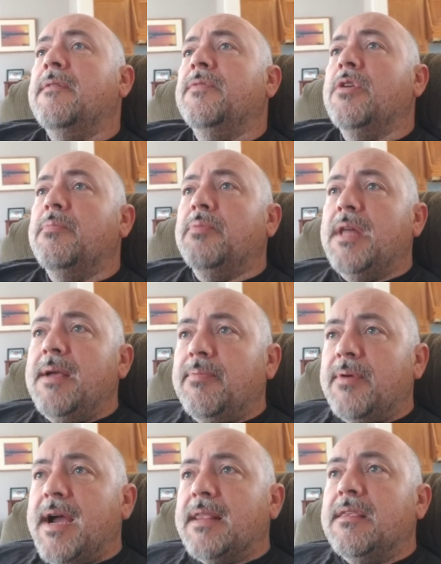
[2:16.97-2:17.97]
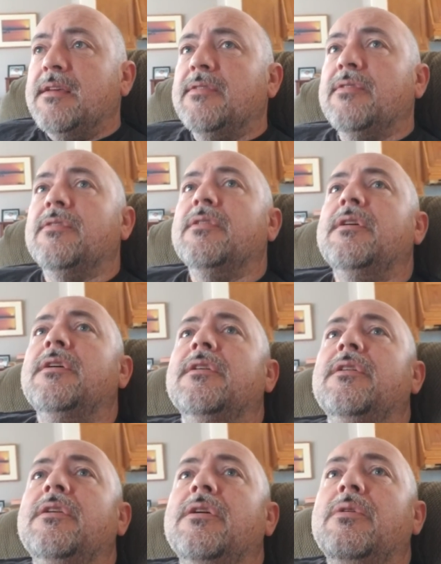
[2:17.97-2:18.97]
No play practice,
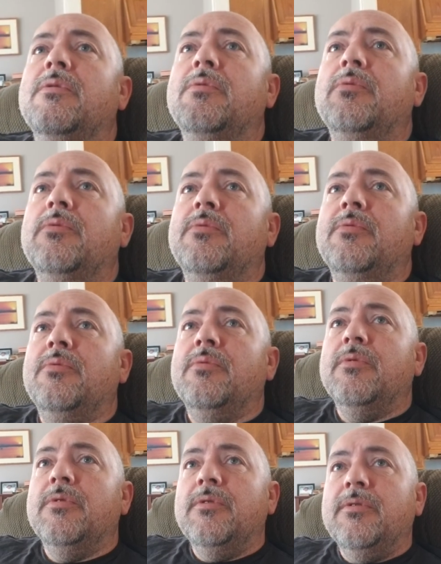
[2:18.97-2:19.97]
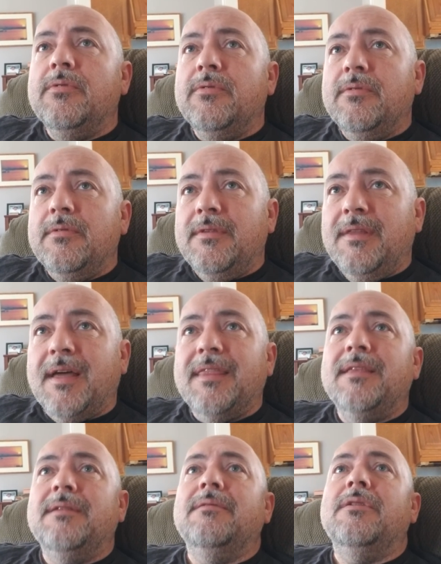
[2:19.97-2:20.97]
no
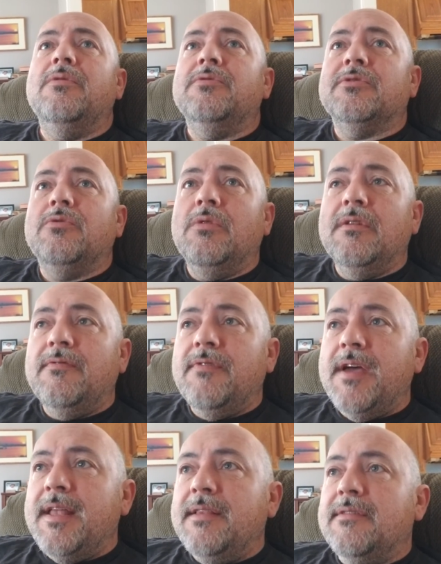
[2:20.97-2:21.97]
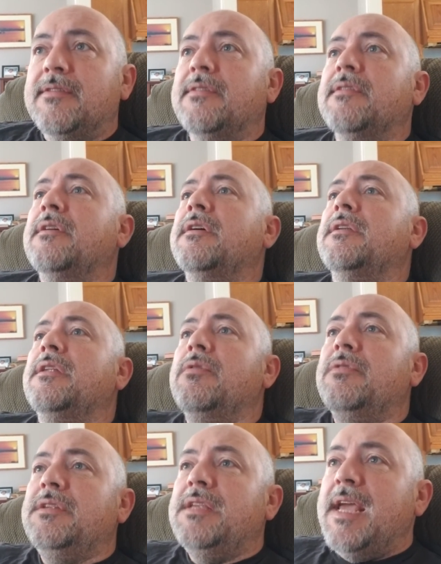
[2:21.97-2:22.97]
nothing, no school events,
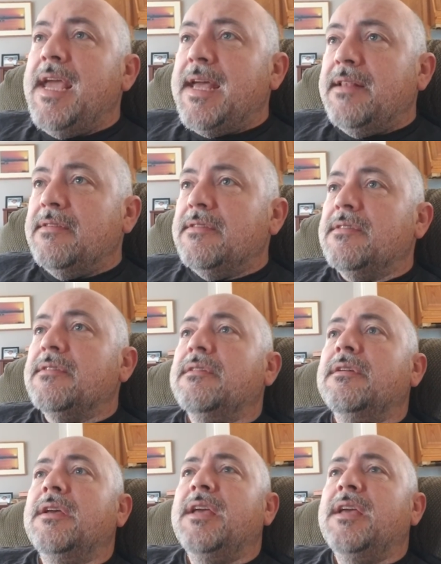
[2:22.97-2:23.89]
no dance.